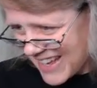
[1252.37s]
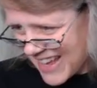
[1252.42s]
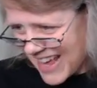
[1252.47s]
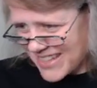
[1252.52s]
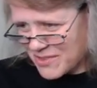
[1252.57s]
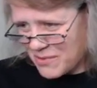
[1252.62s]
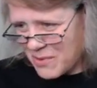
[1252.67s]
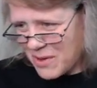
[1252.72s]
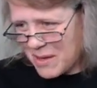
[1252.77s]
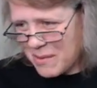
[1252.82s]
yeah,
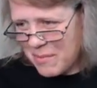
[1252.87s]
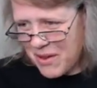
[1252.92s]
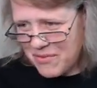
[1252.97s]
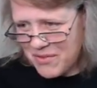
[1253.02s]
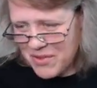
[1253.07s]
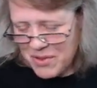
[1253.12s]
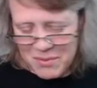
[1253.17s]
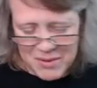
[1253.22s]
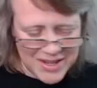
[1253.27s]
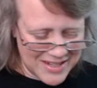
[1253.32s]
squeaky ball
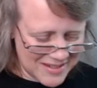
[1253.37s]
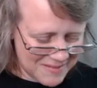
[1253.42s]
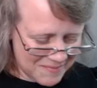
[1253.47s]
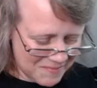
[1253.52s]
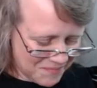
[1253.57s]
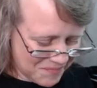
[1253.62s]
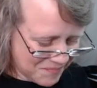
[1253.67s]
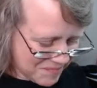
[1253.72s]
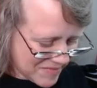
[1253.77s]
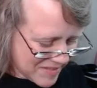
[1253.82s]
for the win.
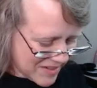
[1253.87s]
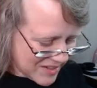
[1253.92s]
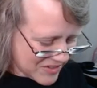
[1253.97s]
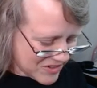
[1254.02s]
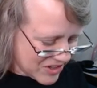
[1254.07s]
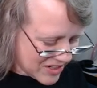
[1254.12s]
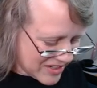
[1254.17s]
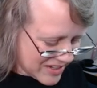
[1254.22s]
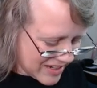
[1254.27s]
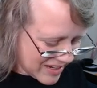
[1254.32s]

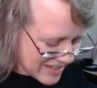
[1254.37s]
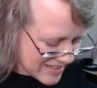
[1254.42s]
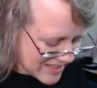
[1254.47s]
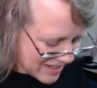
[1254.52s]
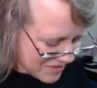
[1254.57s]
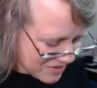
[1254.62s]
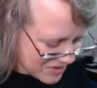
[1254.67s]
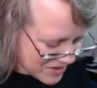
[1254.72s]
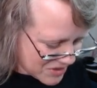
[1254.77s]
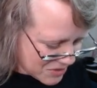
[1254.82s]
She does love her